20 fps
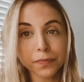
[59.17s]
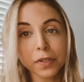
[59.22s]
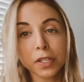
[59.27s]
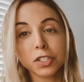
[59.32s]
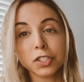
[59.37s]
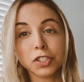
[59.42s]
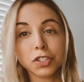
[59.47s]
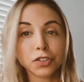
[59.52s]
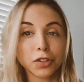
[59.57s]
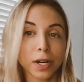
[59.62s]

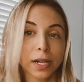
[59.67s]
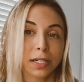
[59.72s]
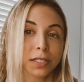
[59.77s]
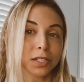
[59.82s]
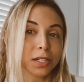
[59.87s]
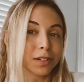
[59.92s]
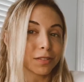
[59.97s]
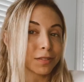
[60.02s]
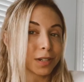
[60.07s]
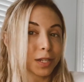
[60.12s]
It's strange,
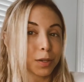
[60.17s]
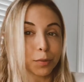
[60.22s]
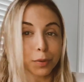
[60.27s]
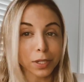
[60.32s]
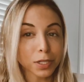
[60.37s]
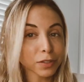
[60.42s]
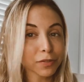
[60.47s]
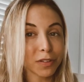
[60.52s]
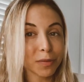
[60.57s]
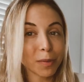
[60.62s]
I already
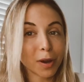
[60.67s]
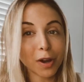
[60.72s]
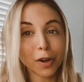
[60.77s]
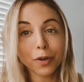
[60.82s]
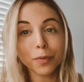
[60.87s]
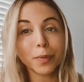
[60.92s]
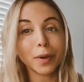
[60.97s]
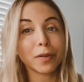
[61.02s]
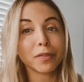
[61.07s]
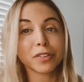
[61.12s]
worked from
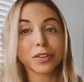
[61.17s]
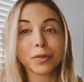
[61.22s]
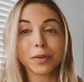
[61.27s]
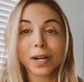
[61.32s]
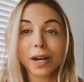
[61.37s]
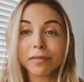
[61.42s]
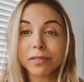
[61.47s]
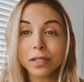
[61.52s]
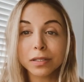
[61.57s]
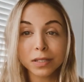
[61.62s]
home, but for
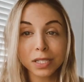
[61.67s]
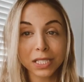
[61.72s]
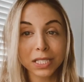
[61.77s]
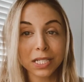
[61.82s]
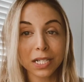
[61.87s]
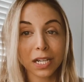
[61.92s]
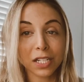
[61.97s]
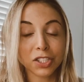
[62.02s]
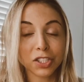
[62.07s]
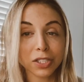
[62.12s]
whatever
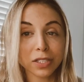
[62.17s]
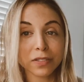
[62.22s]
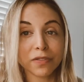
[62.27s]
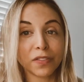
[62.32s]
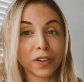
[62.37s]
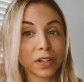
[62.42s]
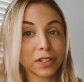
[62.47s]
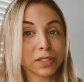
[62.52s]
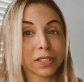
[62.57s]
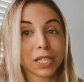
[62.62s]
reason, I just
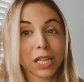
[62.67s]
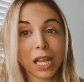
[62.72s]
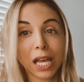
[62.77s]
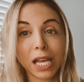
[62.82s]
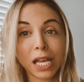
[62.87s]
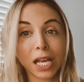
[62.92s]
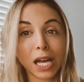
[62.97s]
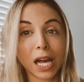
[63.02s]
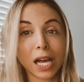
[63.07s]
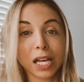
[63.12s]
felt
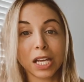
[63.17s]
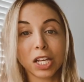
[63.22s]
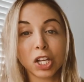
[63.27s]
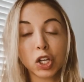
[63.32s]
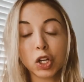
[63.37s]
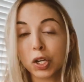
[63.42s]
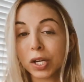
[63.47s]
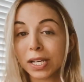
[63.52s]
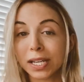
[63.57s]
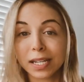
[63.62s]
like I
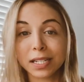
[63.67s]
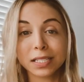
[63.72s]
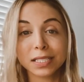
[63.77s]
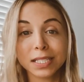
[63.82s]
couldn't get it